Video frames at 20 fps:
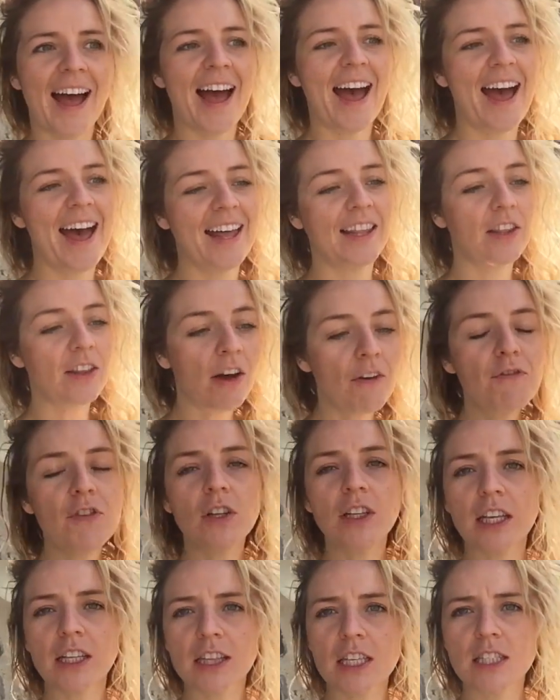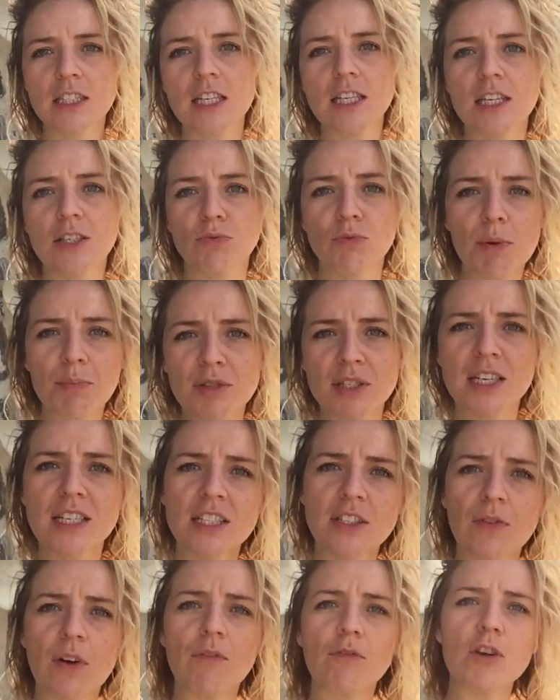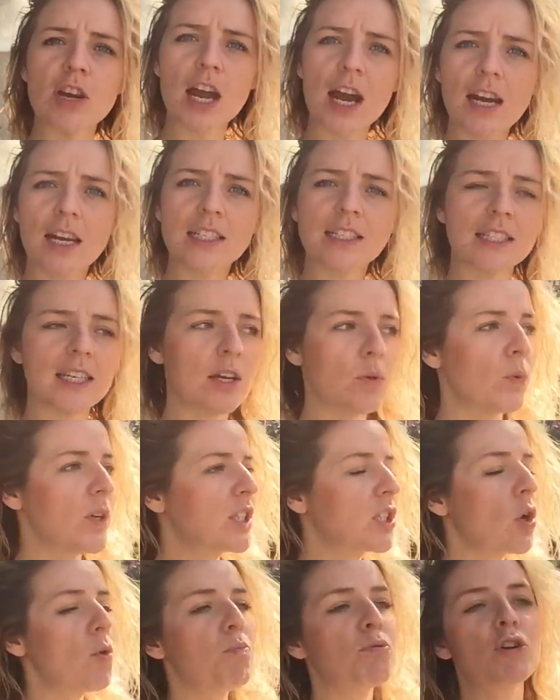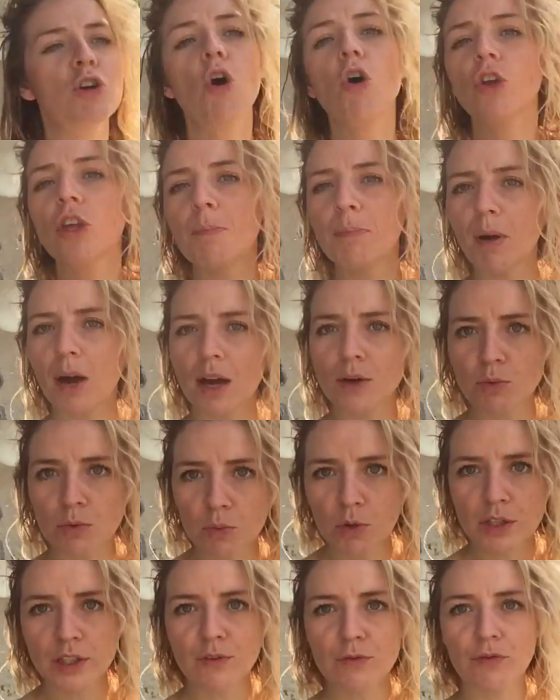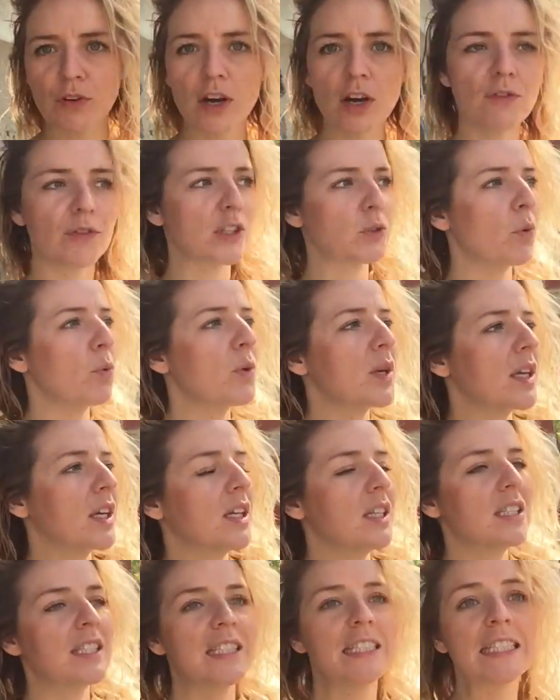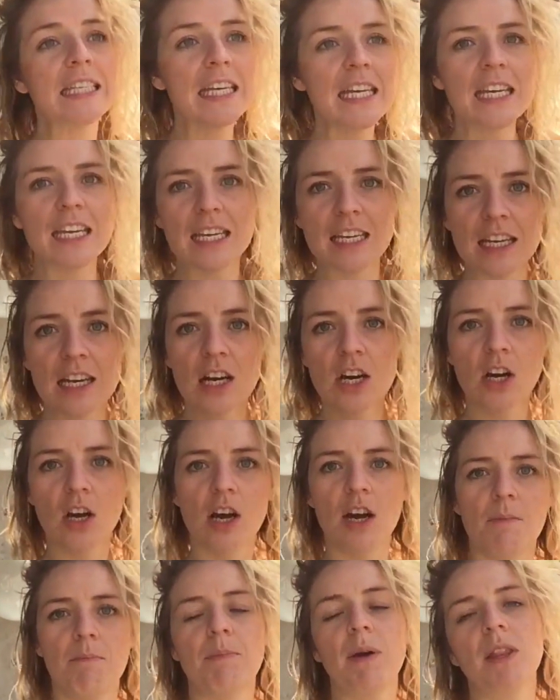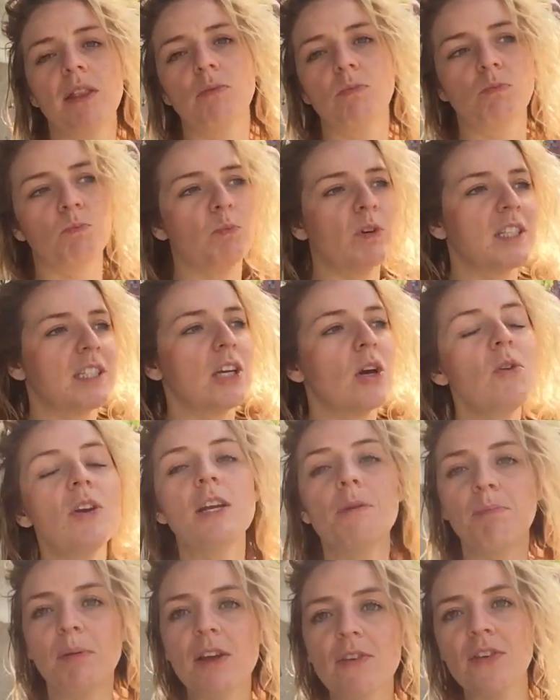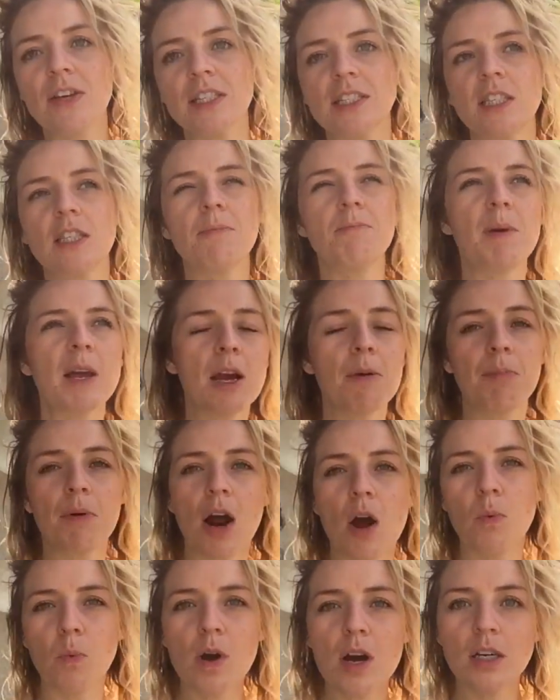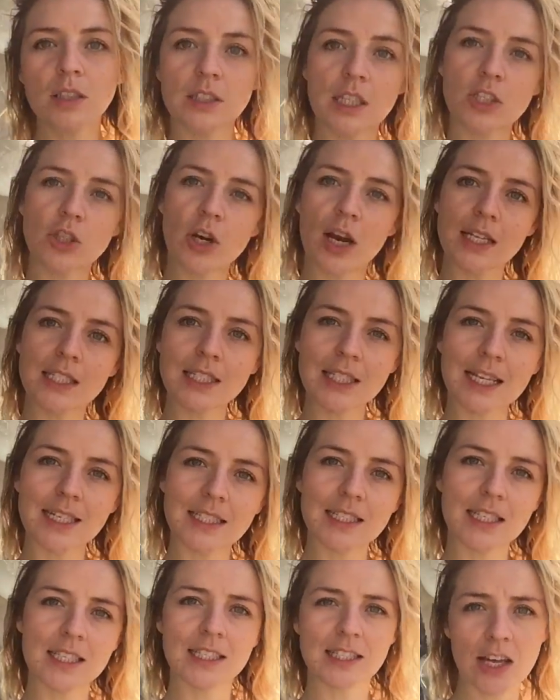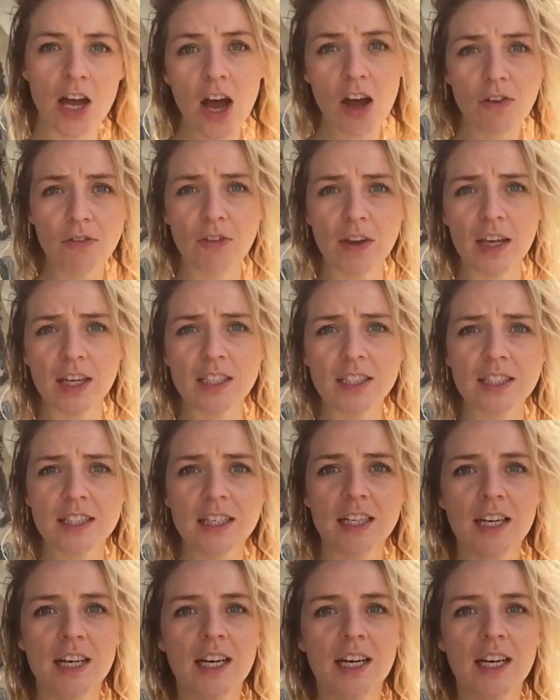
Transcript: And I feel like this is representative of reality. We're so preoccupied with what's in front of us, what we can see, but we're totally oblivious to the bigger, brighter world that transcends the surface.